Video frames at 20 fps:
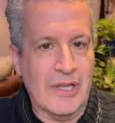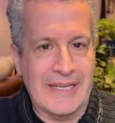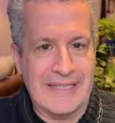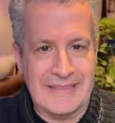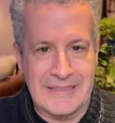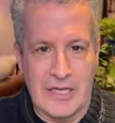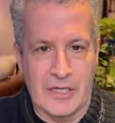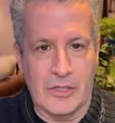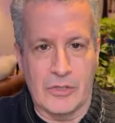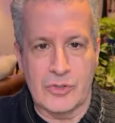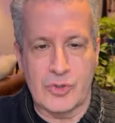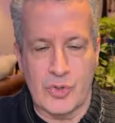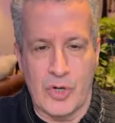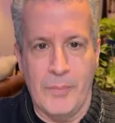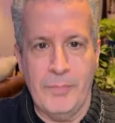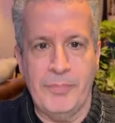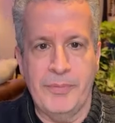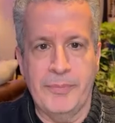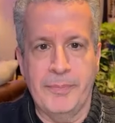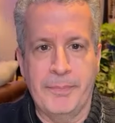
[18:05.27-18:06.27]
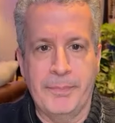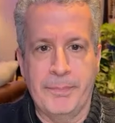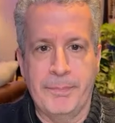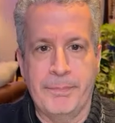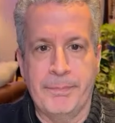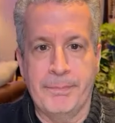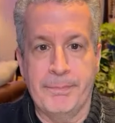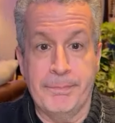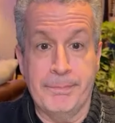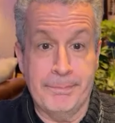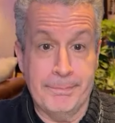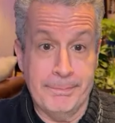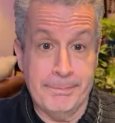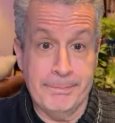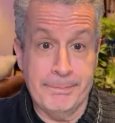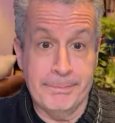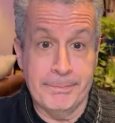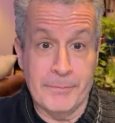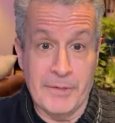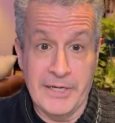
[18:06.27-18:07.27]
Donald Trump?
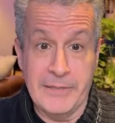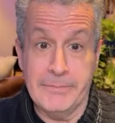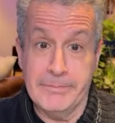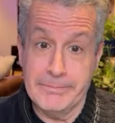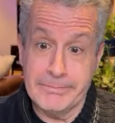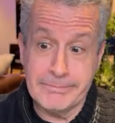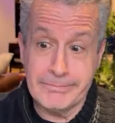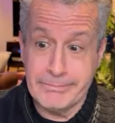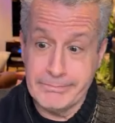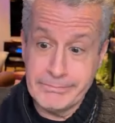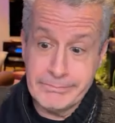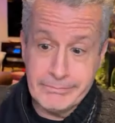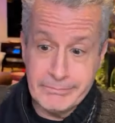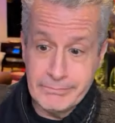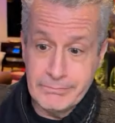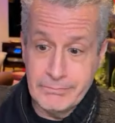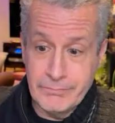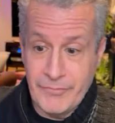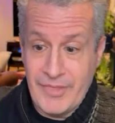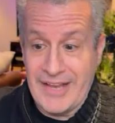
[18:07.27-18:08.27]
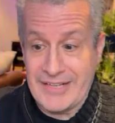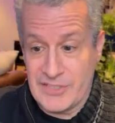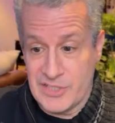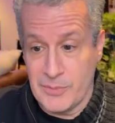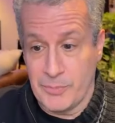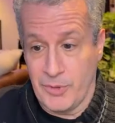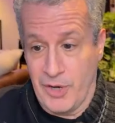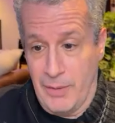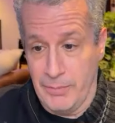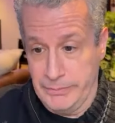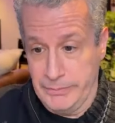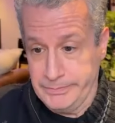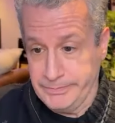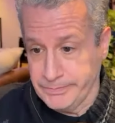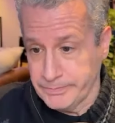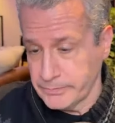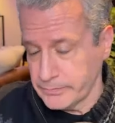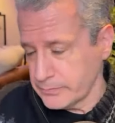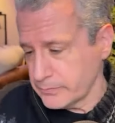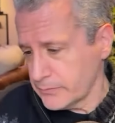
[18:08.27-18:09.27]
Right? That's the problem.
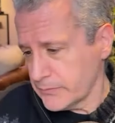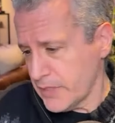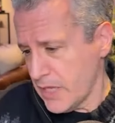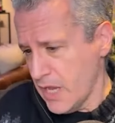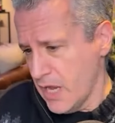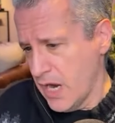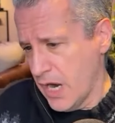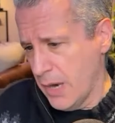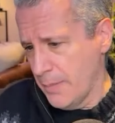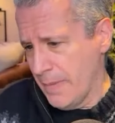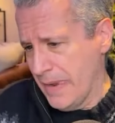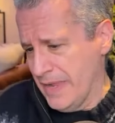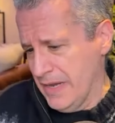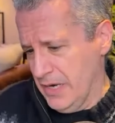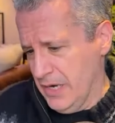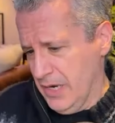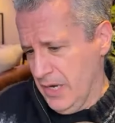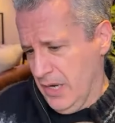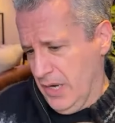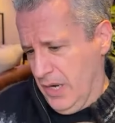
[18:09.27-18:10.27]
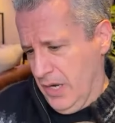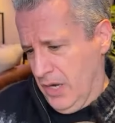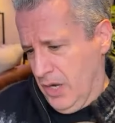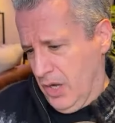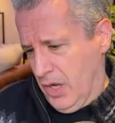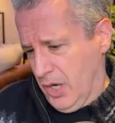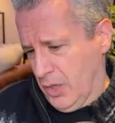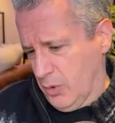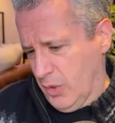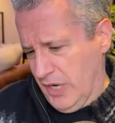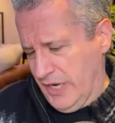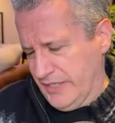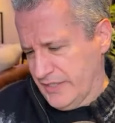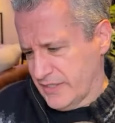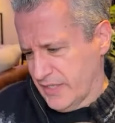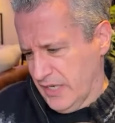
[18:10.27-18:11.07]
All right.